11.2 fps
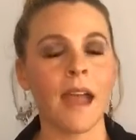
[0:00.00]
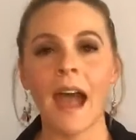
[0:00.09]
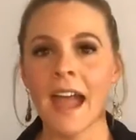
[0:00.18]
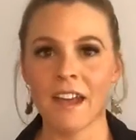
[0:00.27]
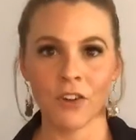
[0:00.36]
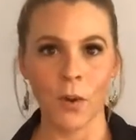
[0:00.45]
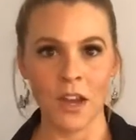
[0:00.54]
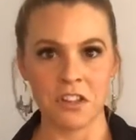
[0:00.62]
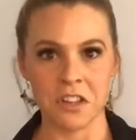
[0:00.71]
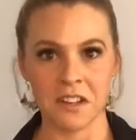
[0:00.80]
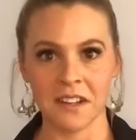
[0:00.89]
I have a
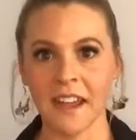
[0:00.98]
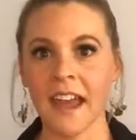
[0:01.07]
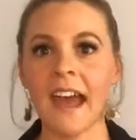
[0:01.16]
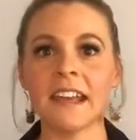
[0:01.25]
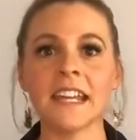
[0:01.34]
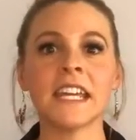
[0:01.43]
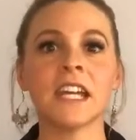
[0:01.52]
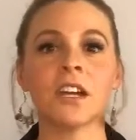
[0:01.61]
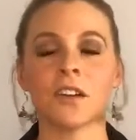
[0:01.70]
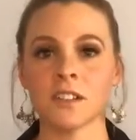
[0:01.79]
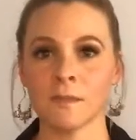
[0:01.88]
question, and
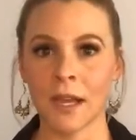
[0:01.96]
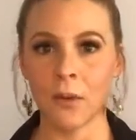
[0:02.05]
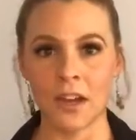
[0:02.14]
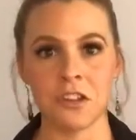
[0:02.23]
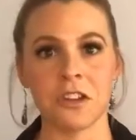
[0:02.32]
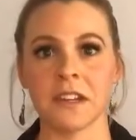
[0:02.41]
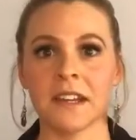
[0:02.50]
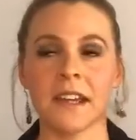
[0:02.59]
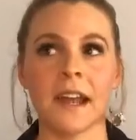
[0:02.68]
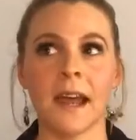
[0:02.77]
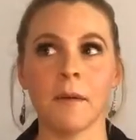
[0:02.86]
here's my question,
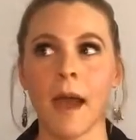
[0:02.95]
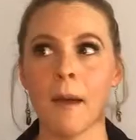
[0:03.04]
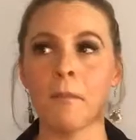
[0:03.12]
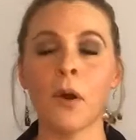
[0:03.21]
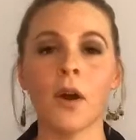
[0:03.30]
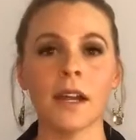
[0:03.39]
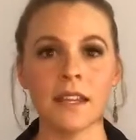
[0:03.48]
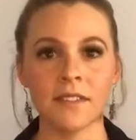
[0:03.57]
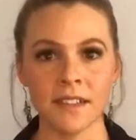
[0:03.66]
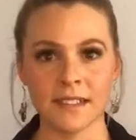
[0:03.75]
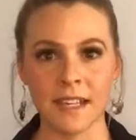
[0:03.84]
and I'm
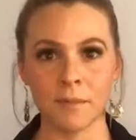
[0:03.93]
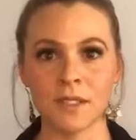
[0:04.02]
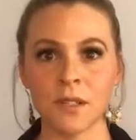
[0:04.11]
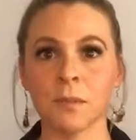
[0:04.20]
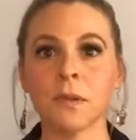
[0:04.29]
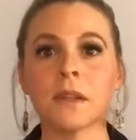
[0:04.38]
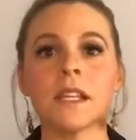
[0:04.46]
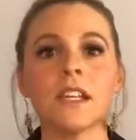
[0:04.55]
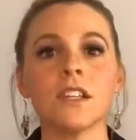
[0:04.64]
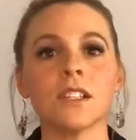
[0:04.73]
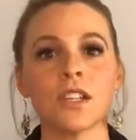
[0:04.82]
putting this up, so
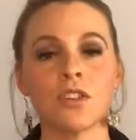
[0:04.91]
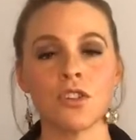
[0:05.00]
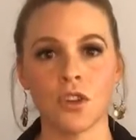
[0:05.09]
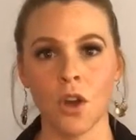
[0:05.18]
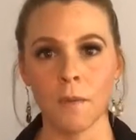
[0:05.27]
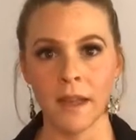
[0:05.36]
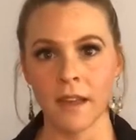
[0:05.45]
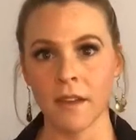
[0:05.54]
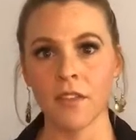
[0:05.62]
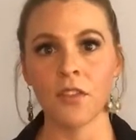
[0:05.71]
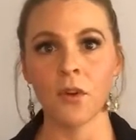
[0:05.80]
please show
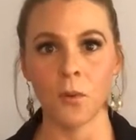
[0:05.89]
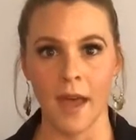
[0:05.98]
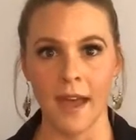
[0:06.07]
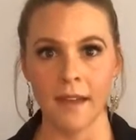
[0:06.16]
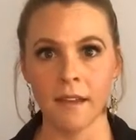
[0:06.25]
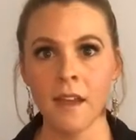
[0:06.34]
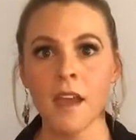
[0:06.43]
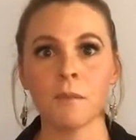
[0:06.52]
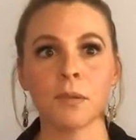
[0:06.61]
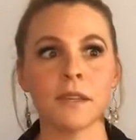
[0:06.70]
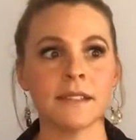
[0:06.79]
me the way.
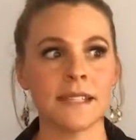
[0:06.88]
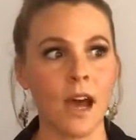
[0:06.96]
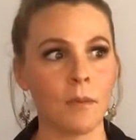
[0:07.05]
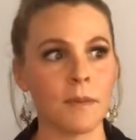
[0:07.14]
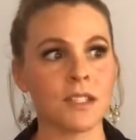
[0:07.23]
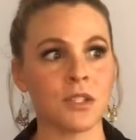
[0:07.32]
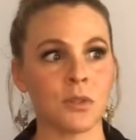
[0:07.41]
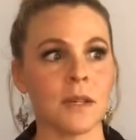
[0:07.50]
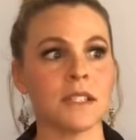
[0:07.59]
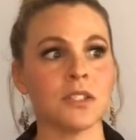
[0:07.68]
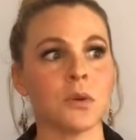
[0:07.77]
Please help me
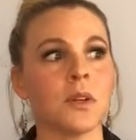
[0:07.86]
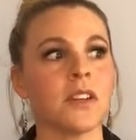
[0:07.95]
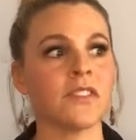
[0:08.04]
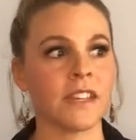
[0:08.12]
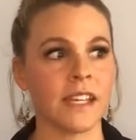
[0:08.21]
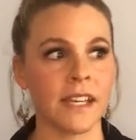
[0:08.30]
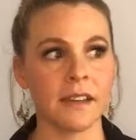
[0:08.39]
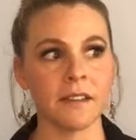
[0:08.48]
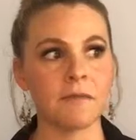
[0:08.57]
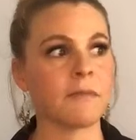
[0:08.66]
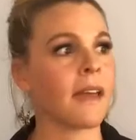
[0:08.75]
to
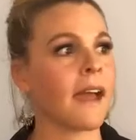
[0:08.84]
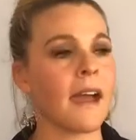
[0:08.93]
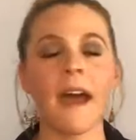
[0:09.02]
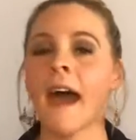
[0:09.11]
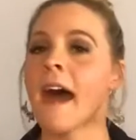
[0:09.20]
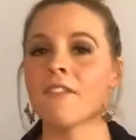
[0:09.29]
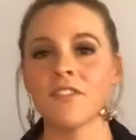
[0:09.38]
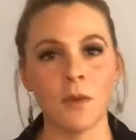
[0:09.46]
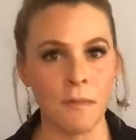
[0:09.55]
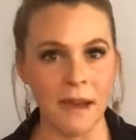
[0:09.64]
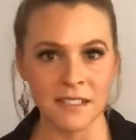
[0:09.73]
intuitively have
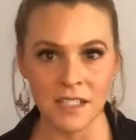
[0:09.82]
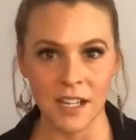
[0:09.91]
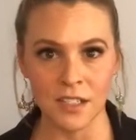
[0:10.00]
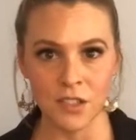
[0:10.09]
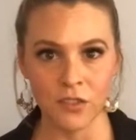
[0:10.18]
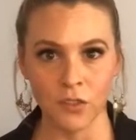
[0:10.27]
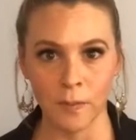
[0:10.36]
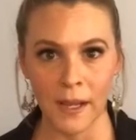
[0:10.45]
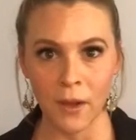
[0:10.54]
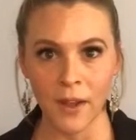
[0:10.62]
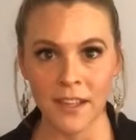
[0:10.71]
the best answer for
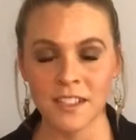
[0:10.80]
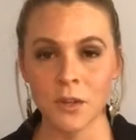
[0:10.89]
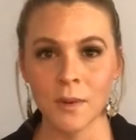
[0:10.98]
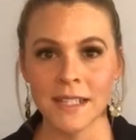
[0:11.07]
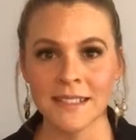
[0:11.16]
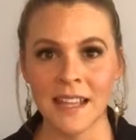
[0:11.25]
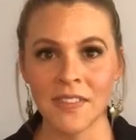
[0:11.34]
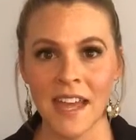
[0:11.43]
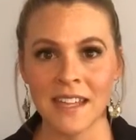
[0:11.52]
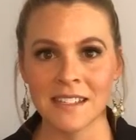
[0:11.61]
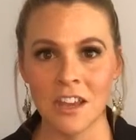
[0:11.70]
me. Okay, so you want to set
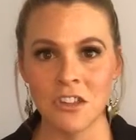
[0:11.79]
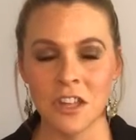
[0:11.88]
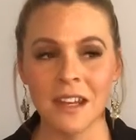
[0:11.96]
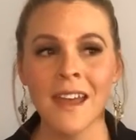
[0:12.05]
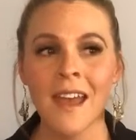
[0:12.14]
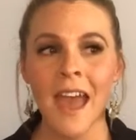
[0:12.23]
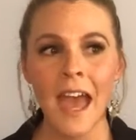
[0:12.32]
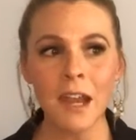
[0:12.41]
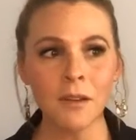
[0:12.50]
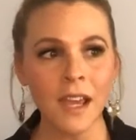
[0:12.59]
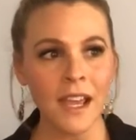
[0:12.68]
that intention,
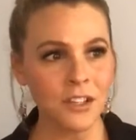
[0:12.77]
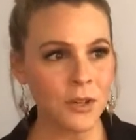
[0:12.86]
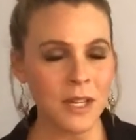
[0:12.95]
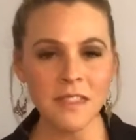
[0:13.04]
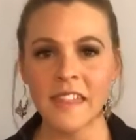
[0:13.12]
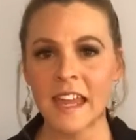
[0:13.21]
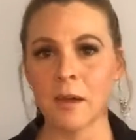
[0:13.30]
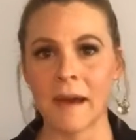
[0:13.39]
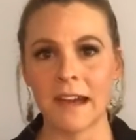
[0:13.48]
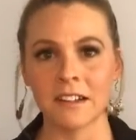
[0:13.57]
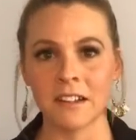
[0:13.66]
and you can think
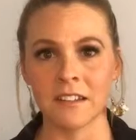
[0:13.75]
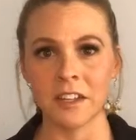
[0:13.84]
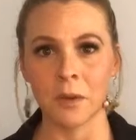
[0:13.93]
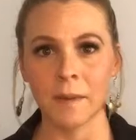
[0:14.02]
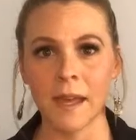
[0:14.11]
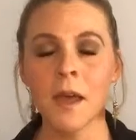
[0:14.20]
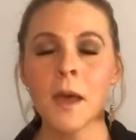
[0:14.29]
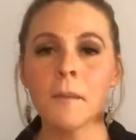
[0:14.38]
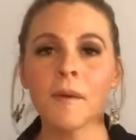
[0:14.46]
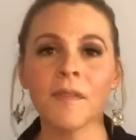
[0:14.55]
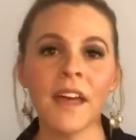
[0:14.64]
about it a little bit,
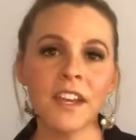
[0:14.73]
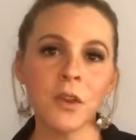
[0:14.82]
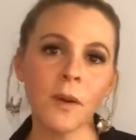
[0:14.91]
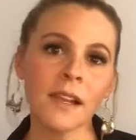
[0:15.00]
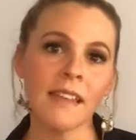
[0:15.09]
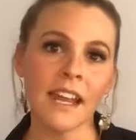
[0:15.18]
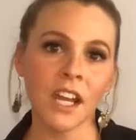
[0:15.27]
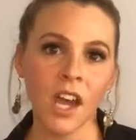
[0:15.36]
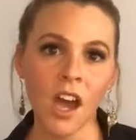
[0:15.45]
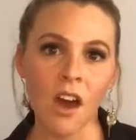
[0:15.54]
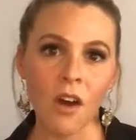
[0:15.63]
but then you want to let
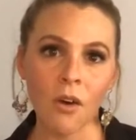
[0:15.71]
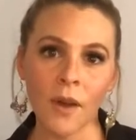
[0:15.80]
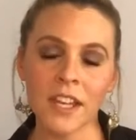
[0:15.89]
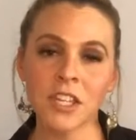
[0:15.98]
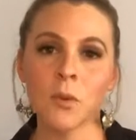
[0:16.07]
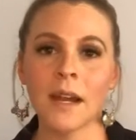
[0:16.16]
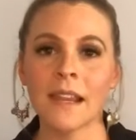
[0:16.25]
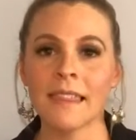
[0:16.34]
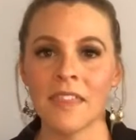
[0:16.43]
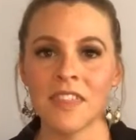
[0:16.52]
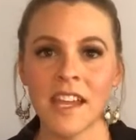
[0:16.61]
it go, and you want
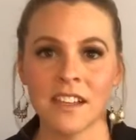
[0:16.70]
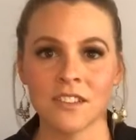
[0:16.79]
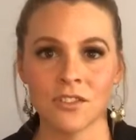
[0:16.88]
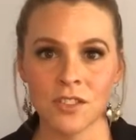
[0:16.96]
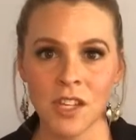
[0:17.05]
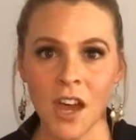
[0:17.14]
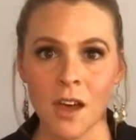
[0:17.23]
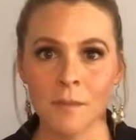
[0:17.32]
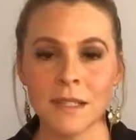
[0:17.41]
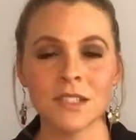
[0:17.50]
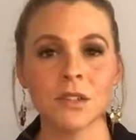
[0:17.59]
to let the answers
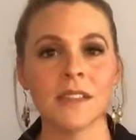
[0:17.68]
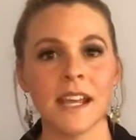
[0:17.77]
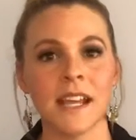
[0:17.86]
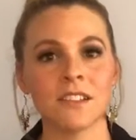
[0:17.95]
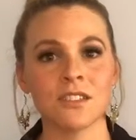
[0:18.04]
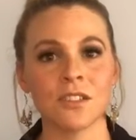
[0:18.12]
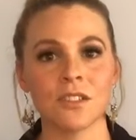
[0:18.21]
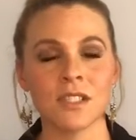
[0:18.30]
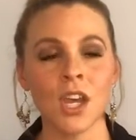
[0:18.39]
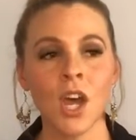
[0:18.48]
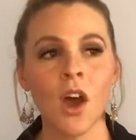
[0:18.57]
come. And so the
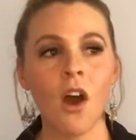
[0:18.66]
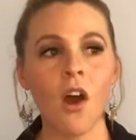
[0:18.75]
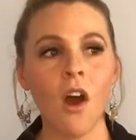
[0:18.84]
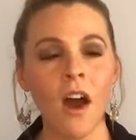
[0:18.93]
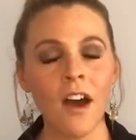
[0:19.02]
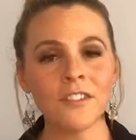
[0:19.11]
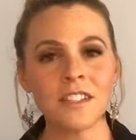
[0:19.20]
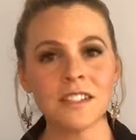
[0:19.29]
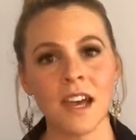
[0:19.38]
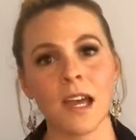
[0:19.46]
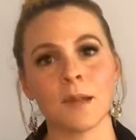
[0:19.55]
answers
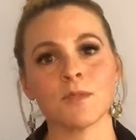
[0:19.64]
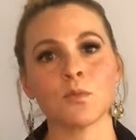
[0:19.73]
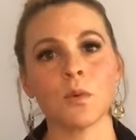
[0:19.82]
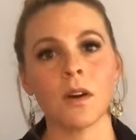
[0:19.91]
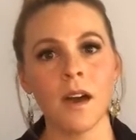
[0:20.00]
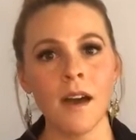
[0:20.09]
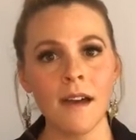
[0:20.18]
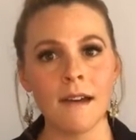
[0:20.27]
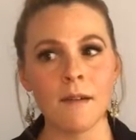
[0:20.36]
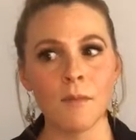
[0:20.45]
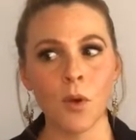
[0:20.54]
oftentimes will
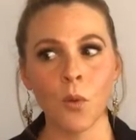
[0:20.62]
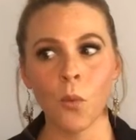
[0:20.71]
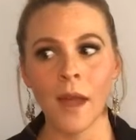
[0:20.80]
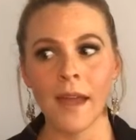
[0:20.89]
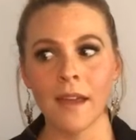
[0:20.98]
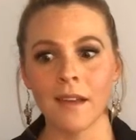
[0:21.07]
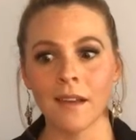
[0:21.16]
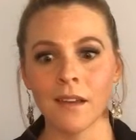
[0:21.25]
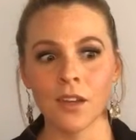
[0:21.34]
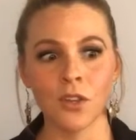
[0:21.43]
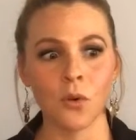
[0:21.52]
come when
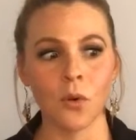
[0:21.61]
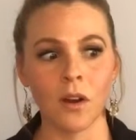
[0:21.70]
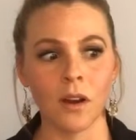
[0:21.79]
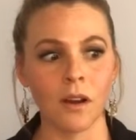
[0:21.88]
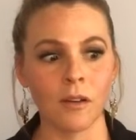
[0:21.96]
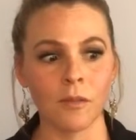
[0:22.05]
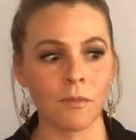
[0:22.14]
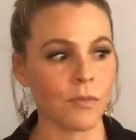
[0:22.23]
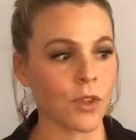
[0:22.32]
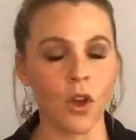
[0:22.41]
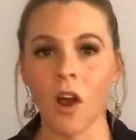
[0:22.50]
your
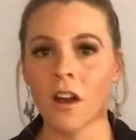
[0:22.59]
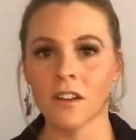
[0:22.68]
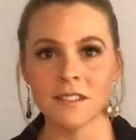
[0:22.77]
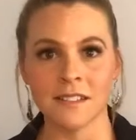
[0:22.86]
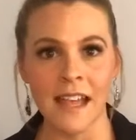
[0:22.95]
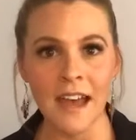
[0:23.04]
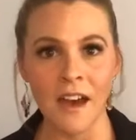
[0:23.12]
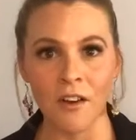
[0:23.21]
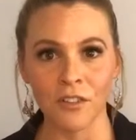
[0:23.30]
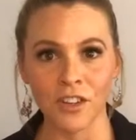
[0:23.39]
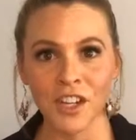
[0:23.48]
guard is
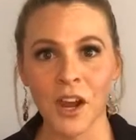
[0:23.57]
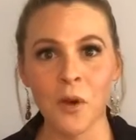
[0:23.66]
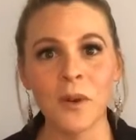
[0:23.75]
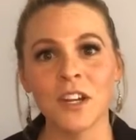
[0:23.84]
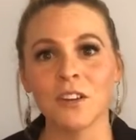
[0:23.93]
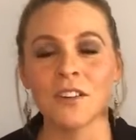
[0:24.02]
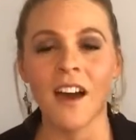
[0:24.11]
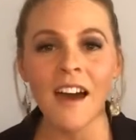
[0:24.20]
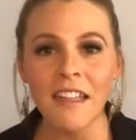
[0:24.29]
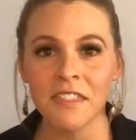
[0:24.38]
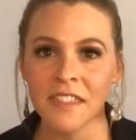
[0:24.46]
down, when you're
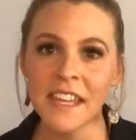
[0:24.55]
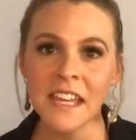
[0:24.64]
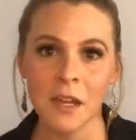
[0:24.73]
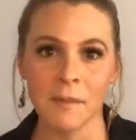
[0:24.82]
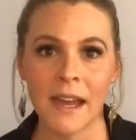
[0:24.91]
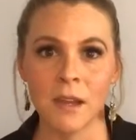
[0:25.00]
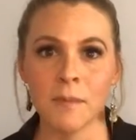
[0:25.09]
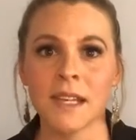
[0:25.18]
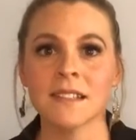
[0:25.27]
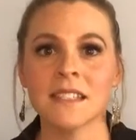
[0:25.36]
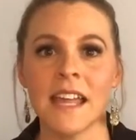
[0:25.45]
not thinking about it,
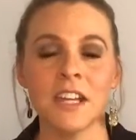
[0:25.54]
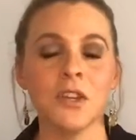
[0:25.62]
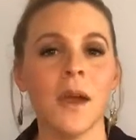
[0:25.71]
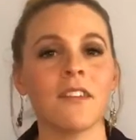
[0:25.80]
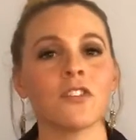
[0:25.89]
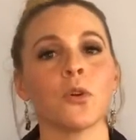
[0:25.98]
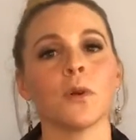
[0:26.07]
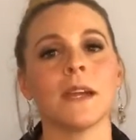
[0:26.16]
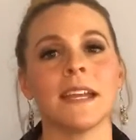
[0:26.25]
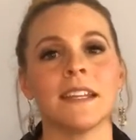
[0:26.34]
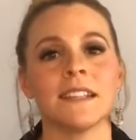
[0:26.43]
because then you have
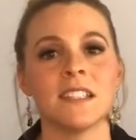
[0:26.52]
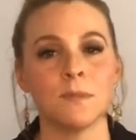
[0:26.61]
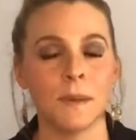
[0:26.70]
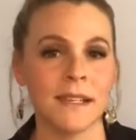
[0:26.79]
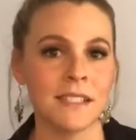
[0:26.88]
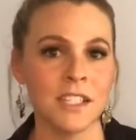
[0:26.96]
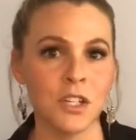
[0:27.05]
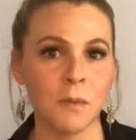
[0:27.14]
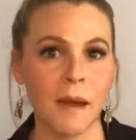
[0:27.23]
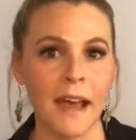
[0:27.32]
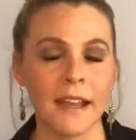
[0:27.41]
created space in
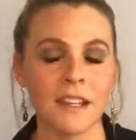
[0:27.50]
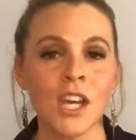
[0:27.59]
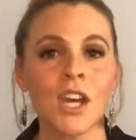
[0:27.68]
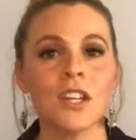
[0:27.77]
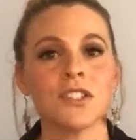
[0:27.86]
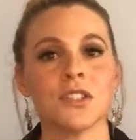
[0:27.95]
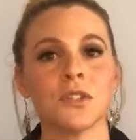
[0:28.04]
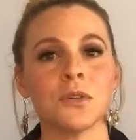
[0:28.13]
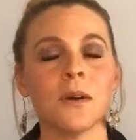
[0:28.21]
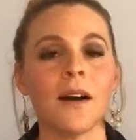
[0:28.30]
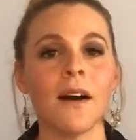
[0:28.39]
your mind
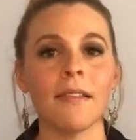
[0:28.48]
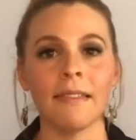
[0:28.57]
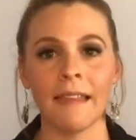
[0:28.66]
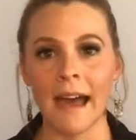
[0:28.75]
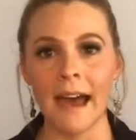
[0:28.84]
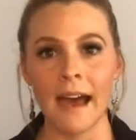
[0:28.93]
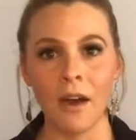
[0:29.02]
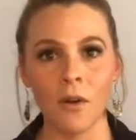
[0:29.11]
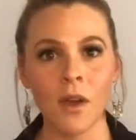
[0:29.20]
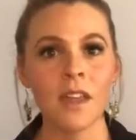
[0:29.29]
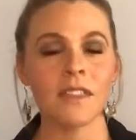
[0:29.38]
to
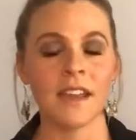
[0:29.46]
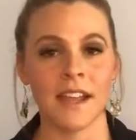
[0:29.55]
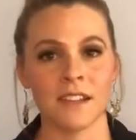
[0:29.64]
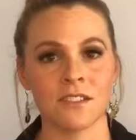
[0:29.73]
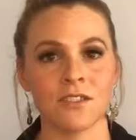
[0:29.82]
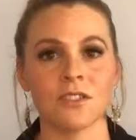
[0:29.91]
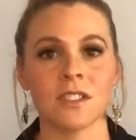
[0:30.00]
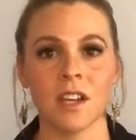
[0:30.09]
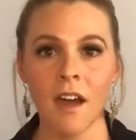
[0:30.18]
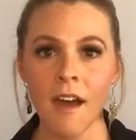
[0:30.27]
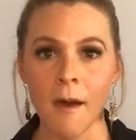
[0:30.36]
allow the answers
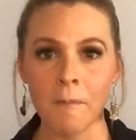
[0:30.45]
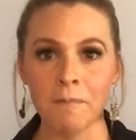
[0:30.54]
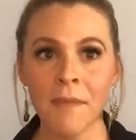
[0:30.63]
to come.